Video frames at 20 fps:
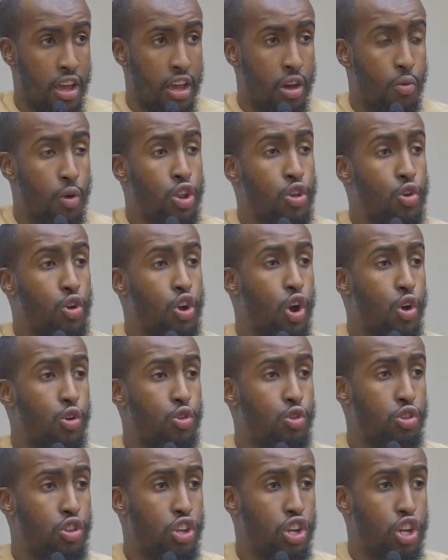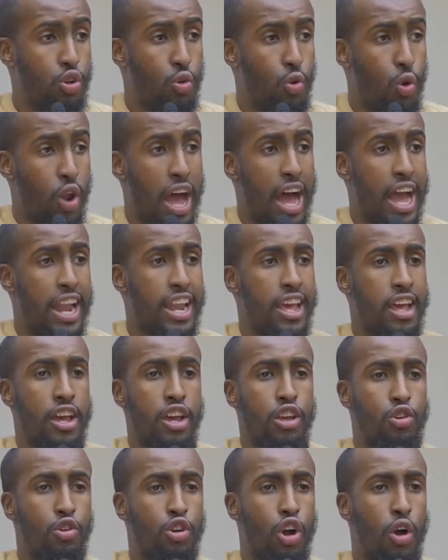When you go to teach
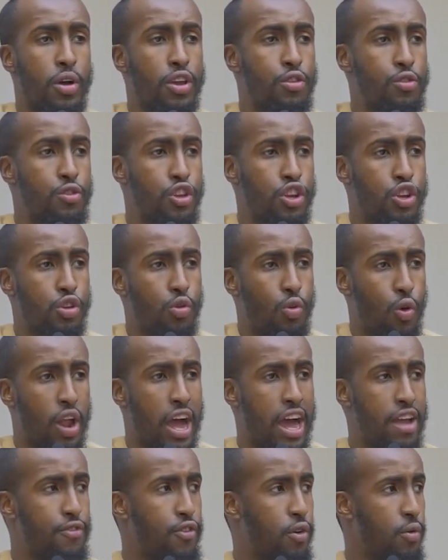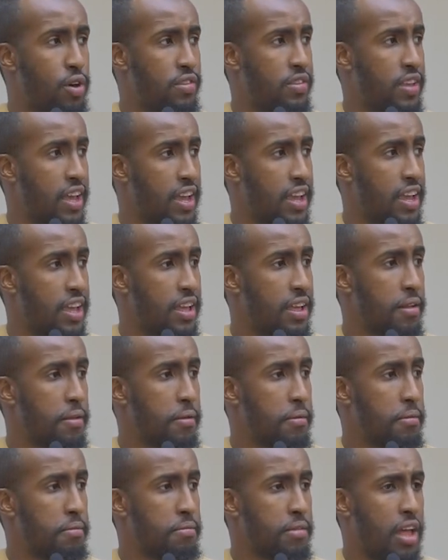Quran, you go and you teach Quran for what sake?
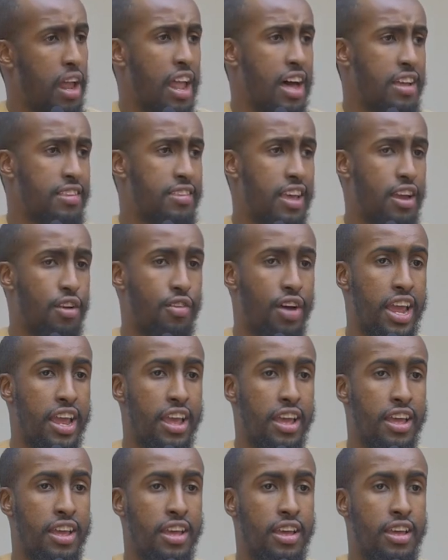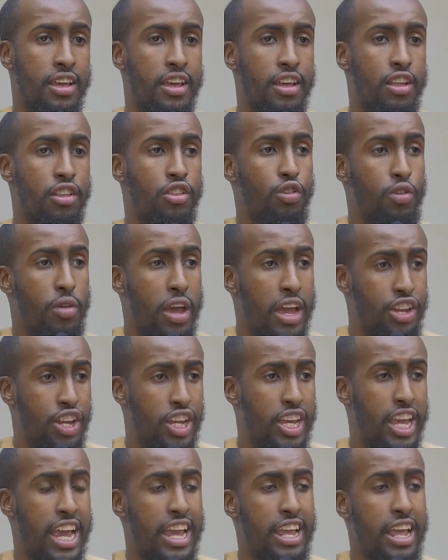Allah's sake, right? To
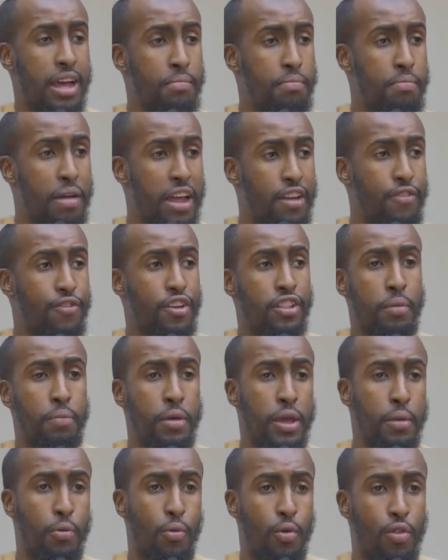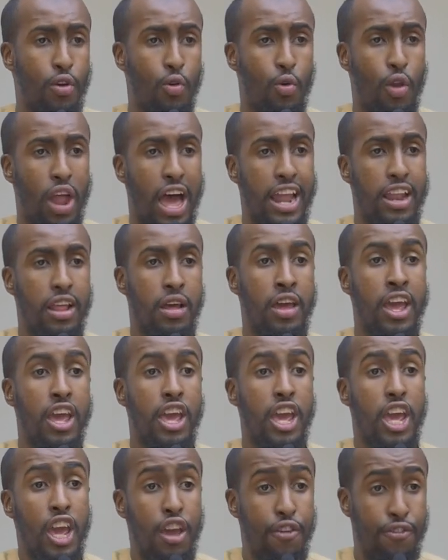educate and benefit the people with the Quran.
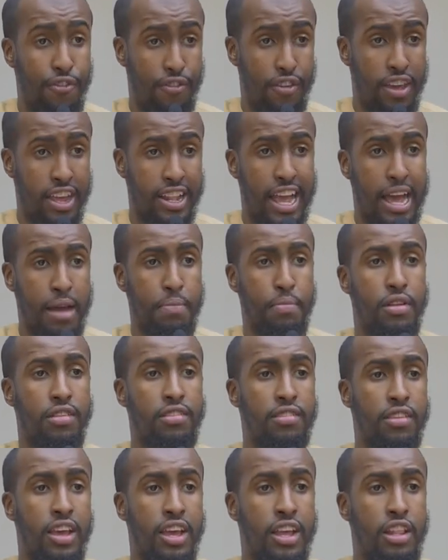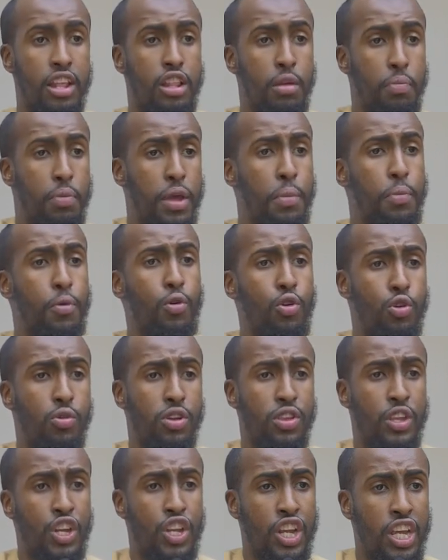If it happens that the people who you are
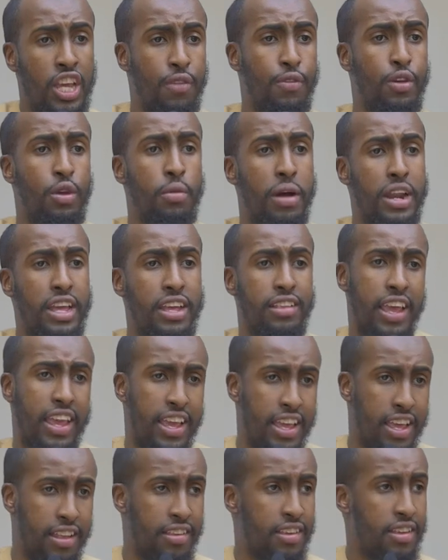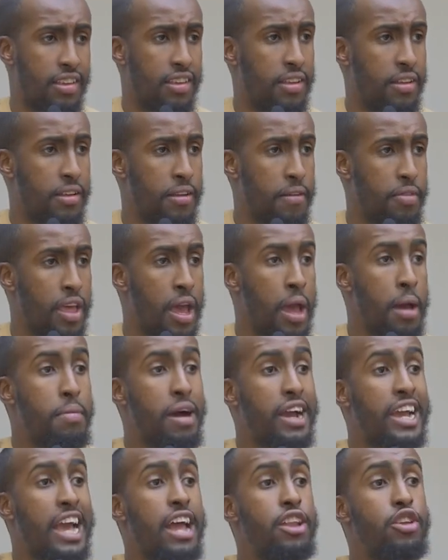teaching give you money, take it.
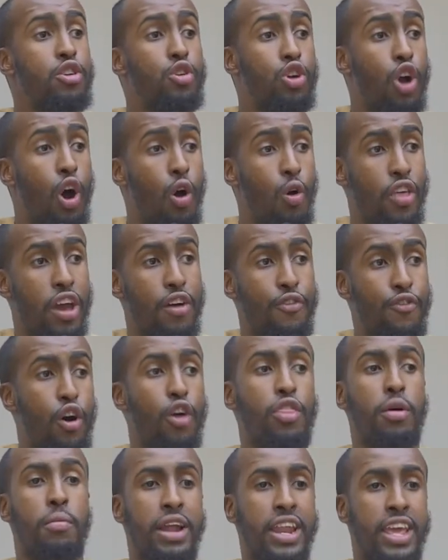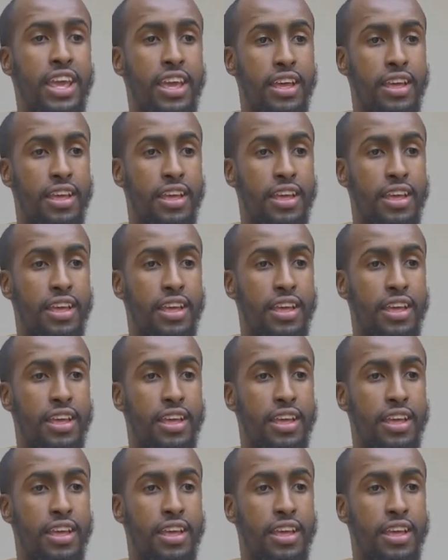But can you go there for the money?